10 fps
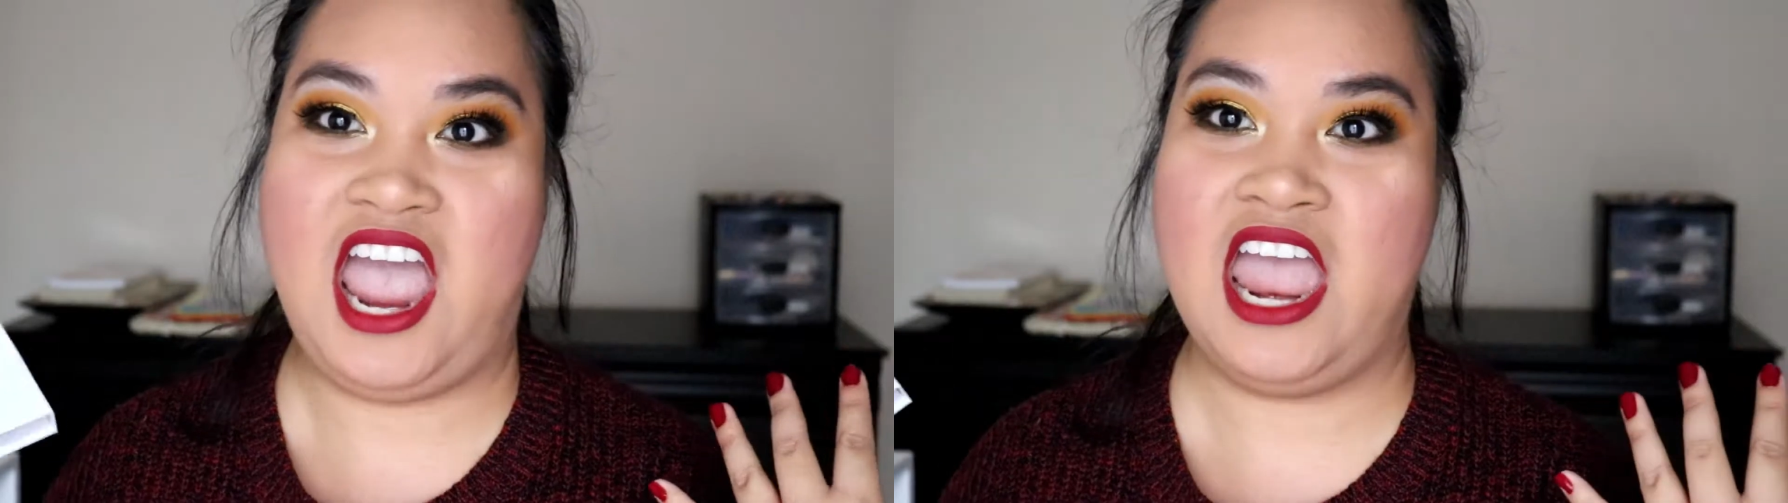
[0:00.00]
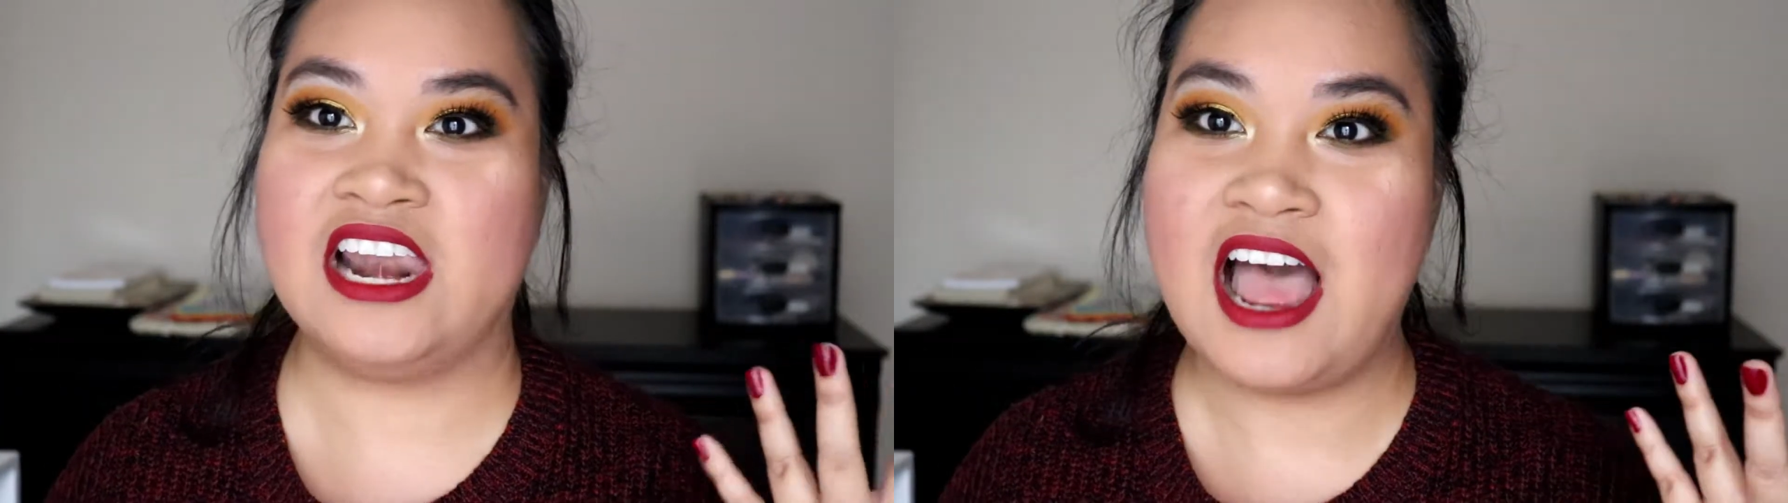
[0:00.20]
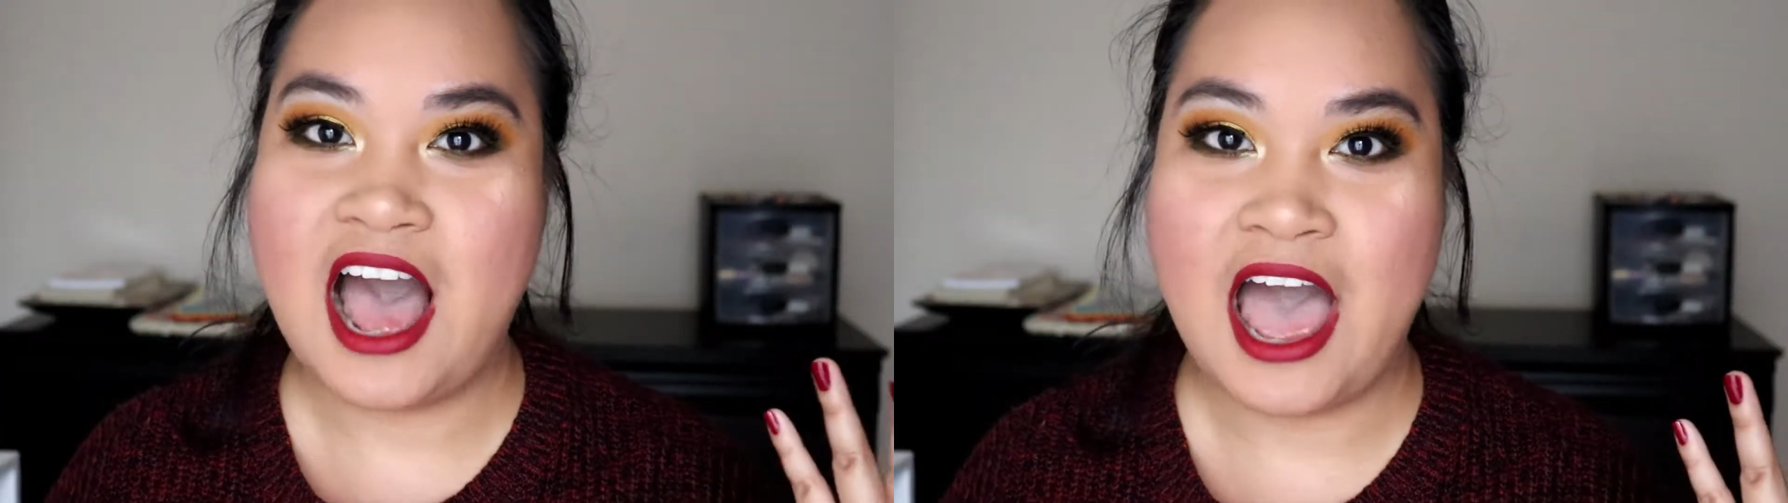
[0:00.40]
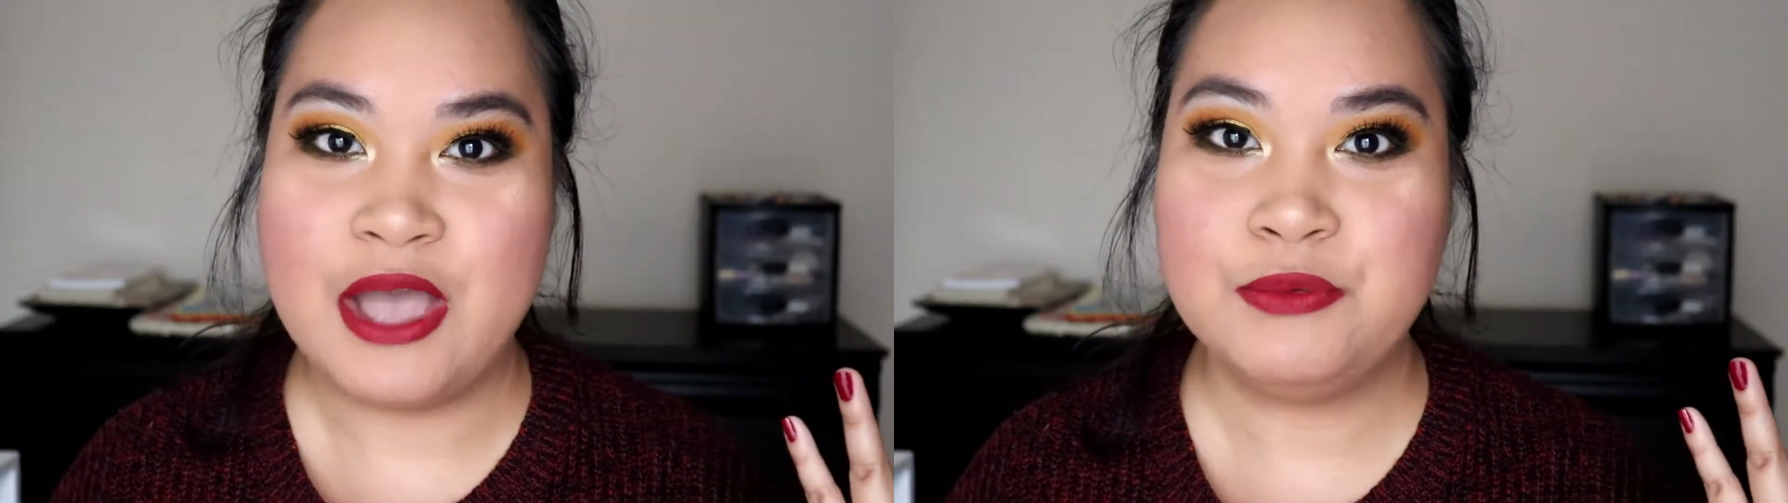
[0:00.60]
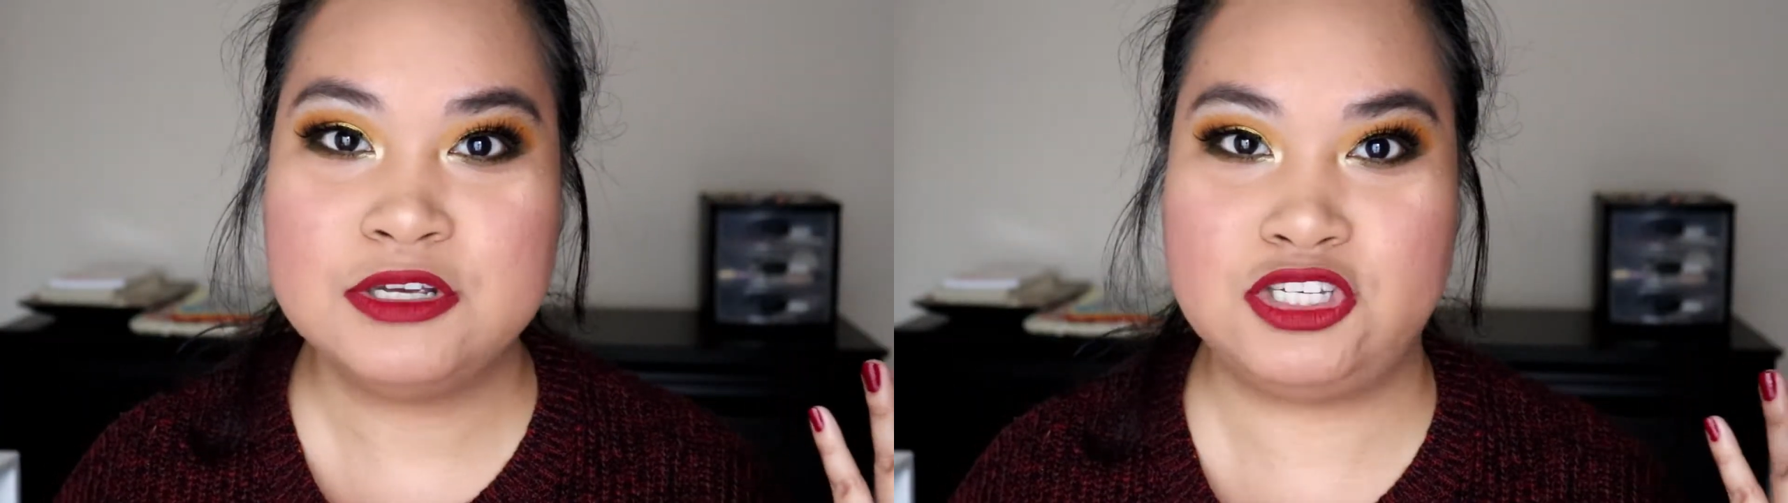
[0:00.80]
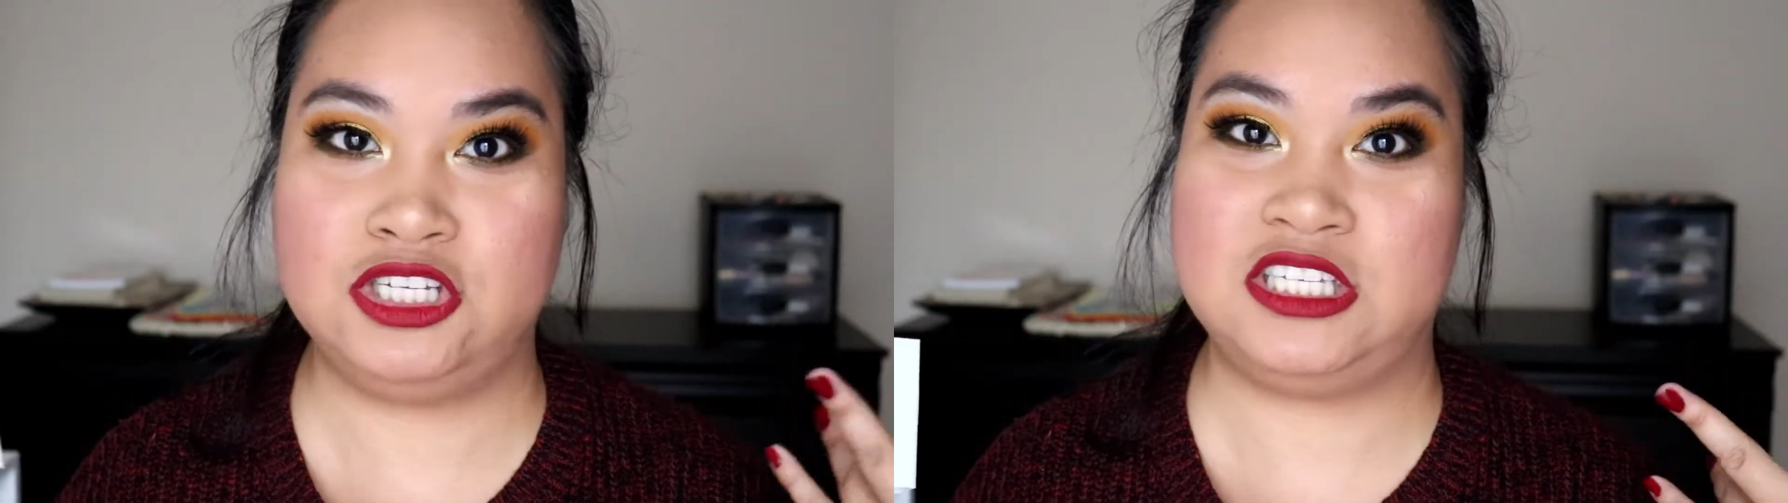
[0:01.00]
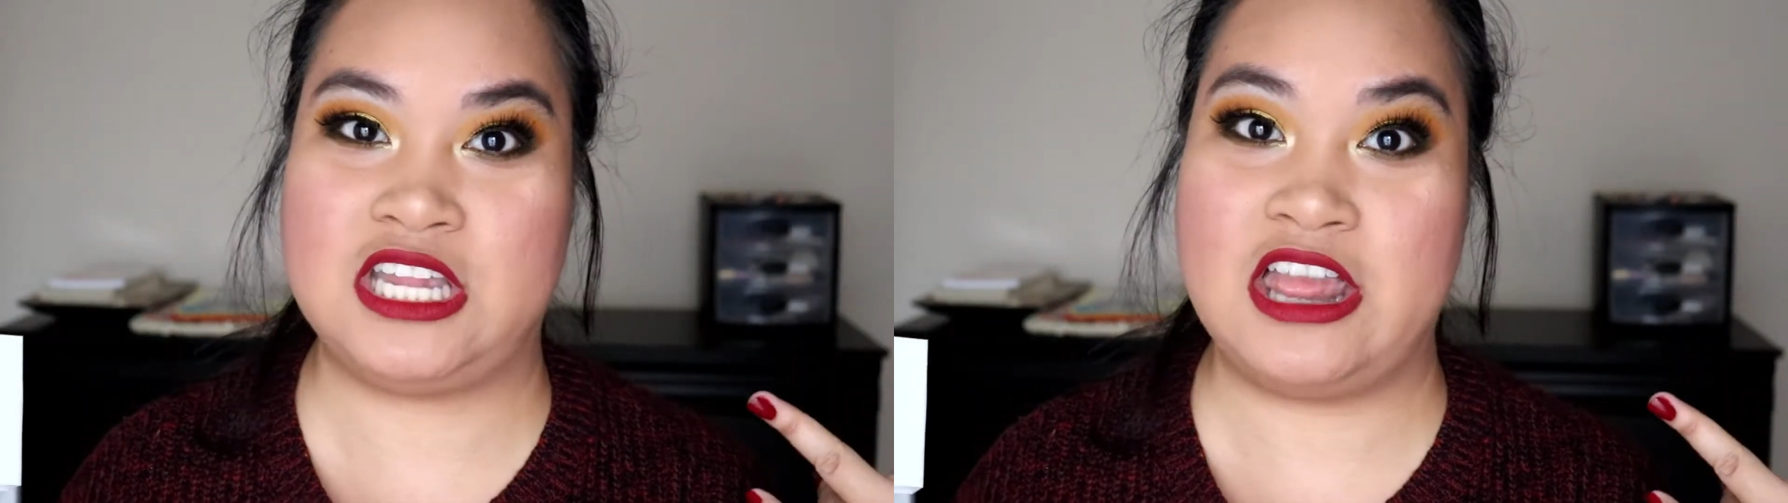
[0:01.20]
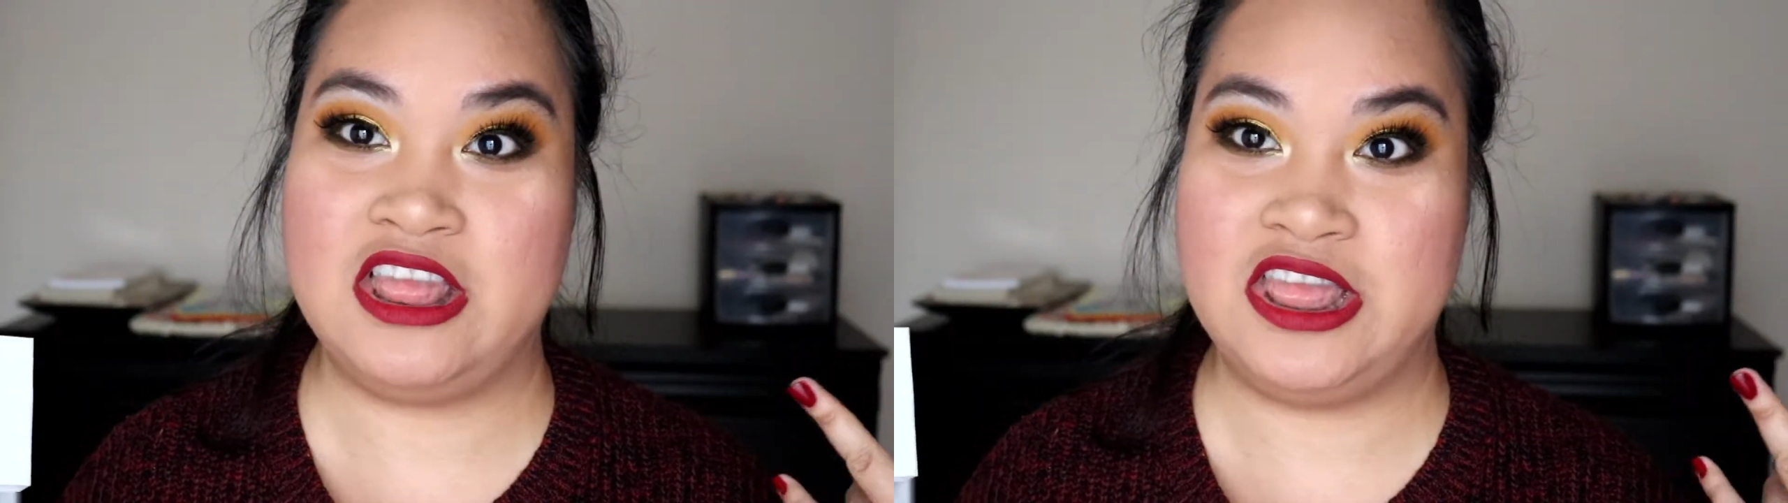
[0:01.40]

and I was just